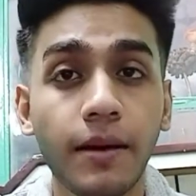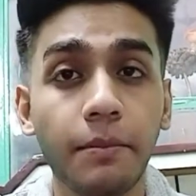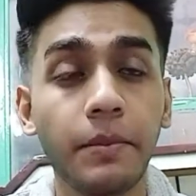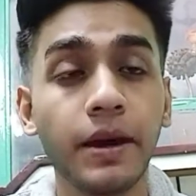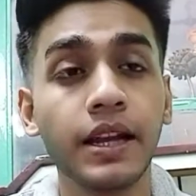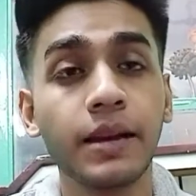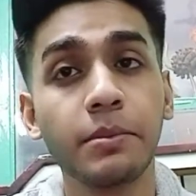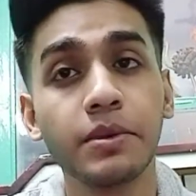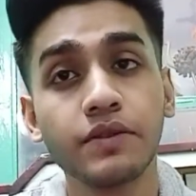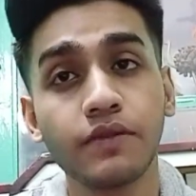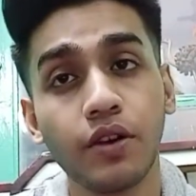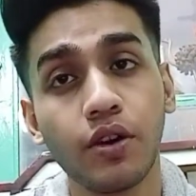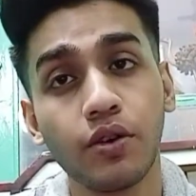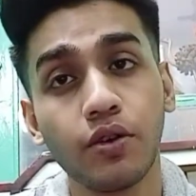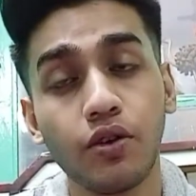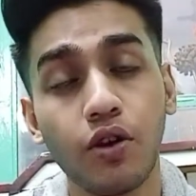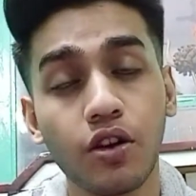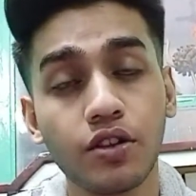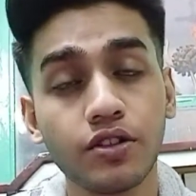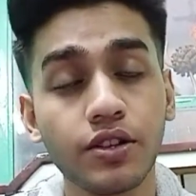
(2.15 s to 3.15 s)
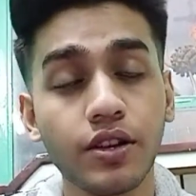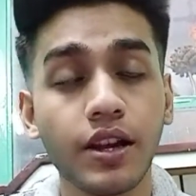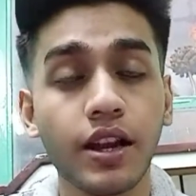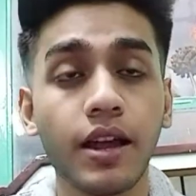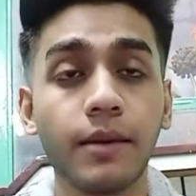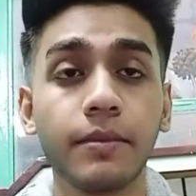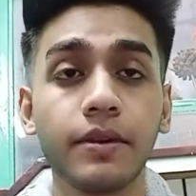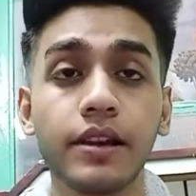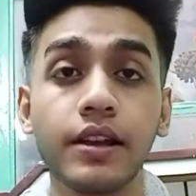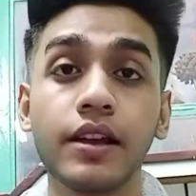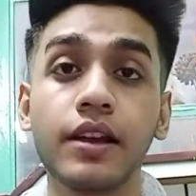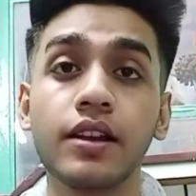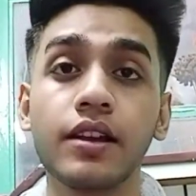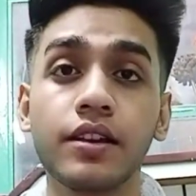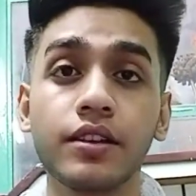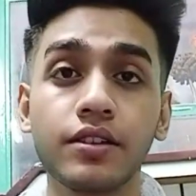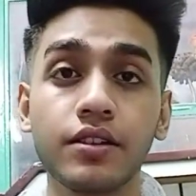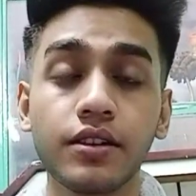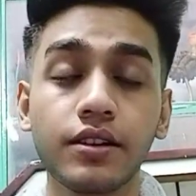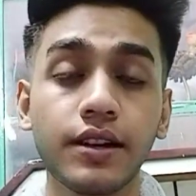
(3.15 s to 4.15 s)
My name is Varun Kaushal and I am a legal
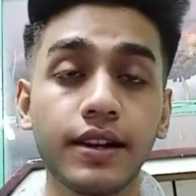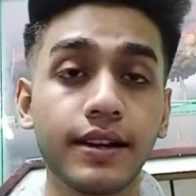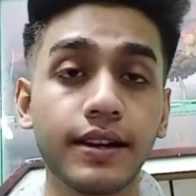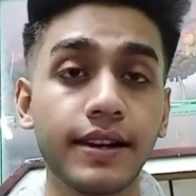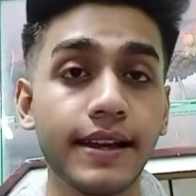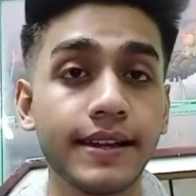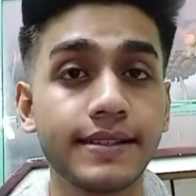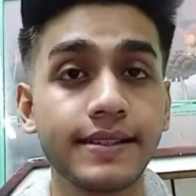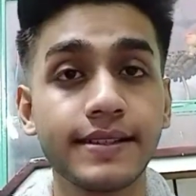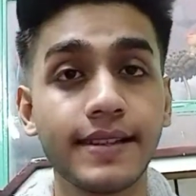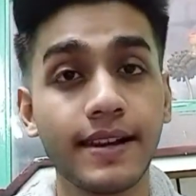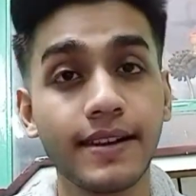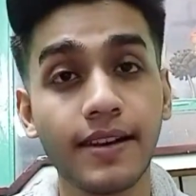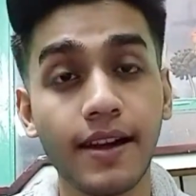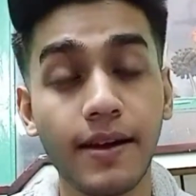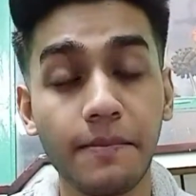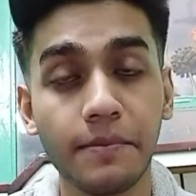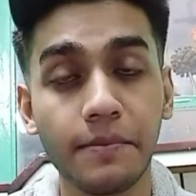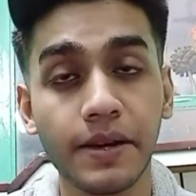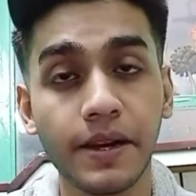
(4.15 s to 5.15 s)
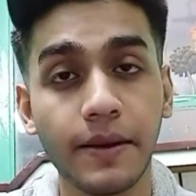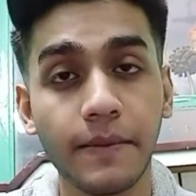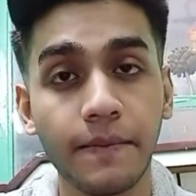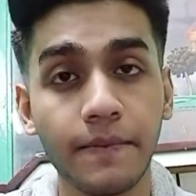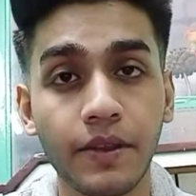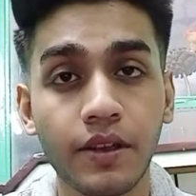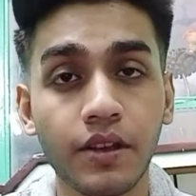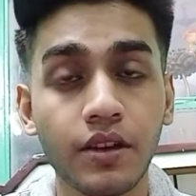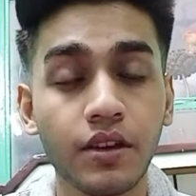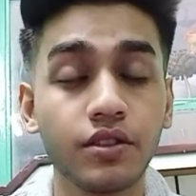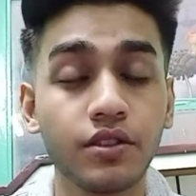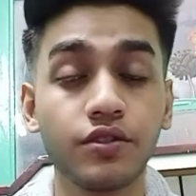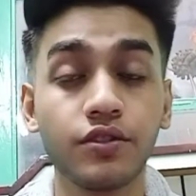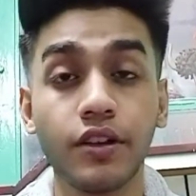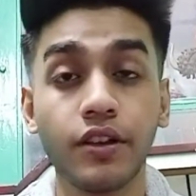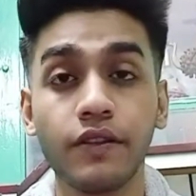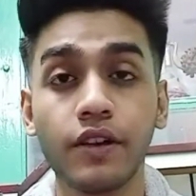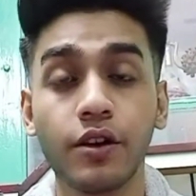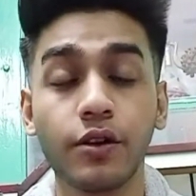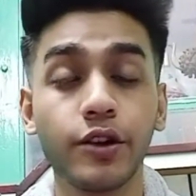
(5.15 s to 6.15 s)
intern at Lexis and Company.
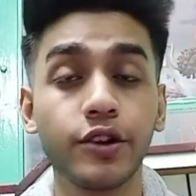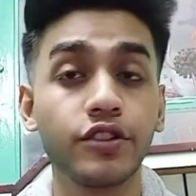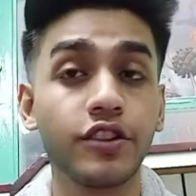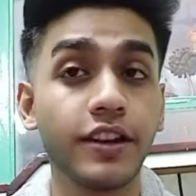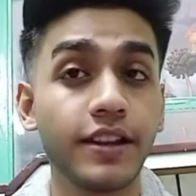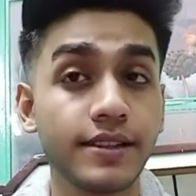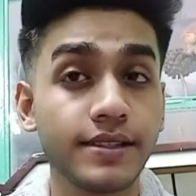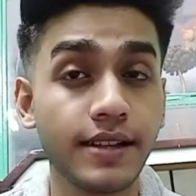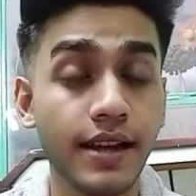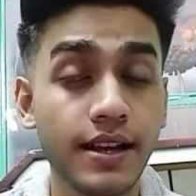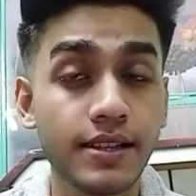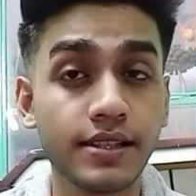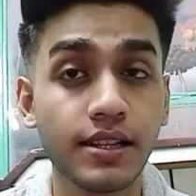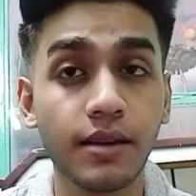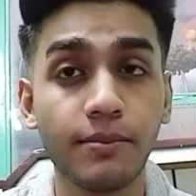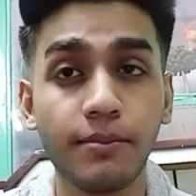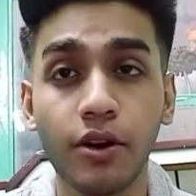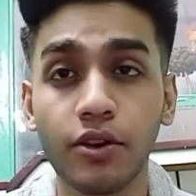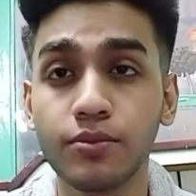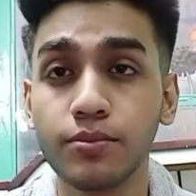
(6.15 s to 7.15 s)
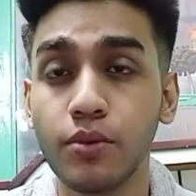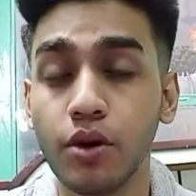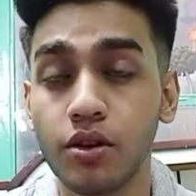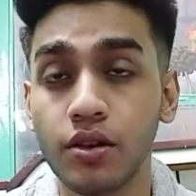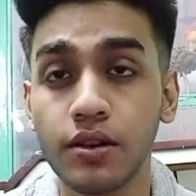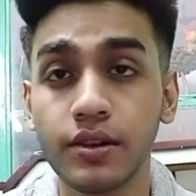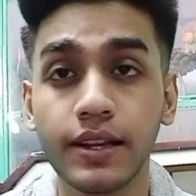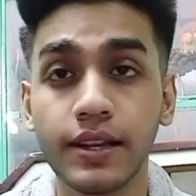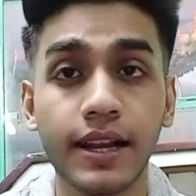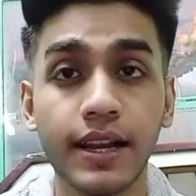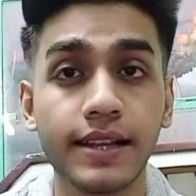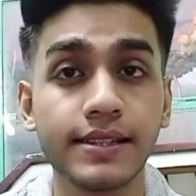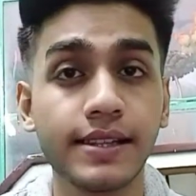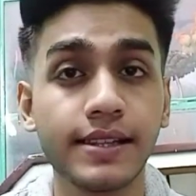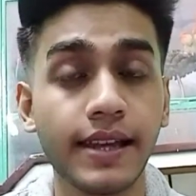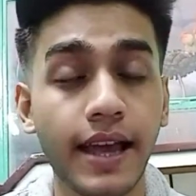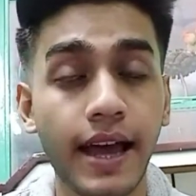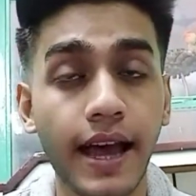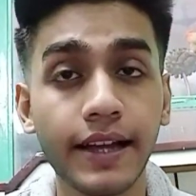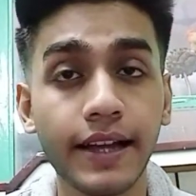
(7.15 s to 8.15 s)
Today we are going to discuss about Model Tenancy
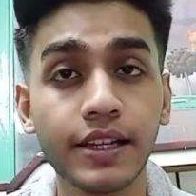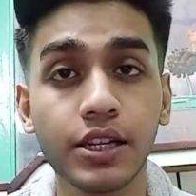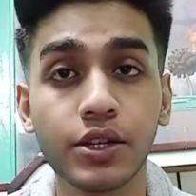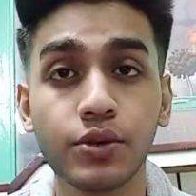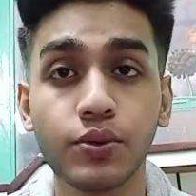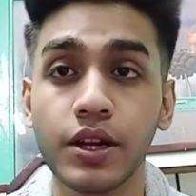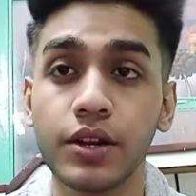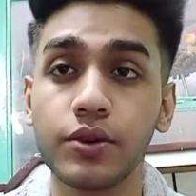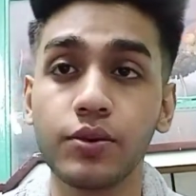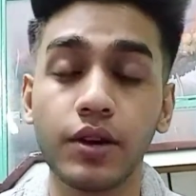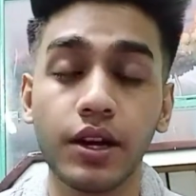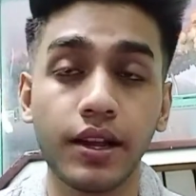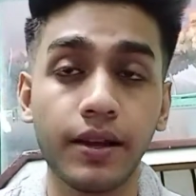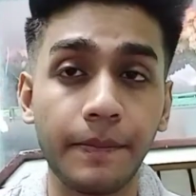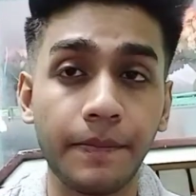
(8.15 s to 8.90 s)
Act twenty twenty.